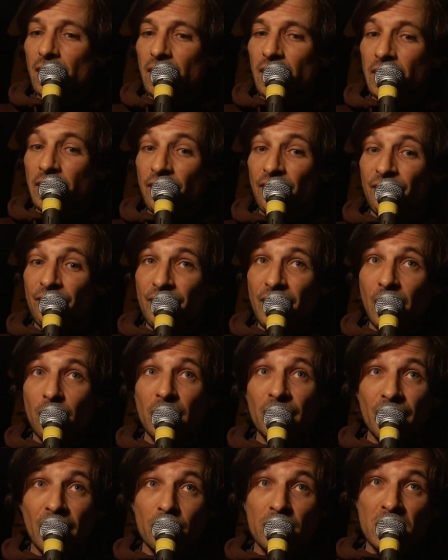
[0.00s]
in a
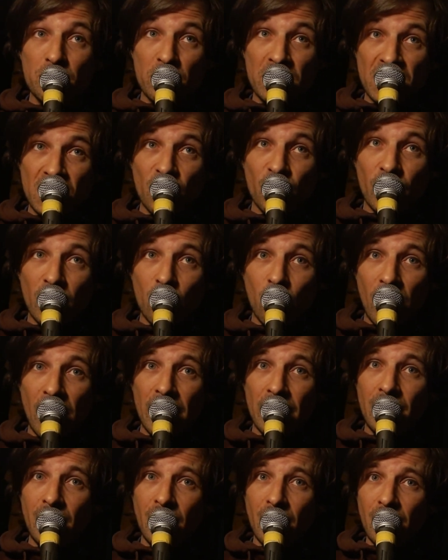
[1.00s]
very, very specific
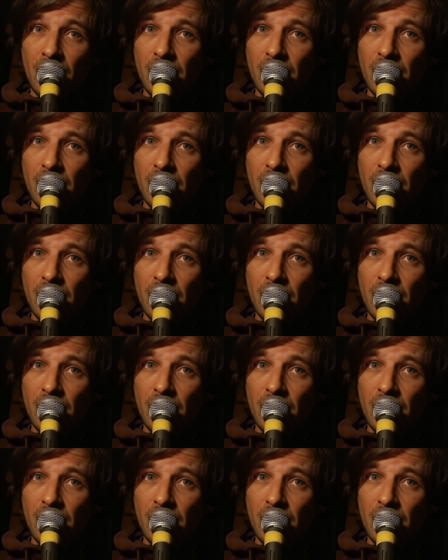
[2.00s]
way.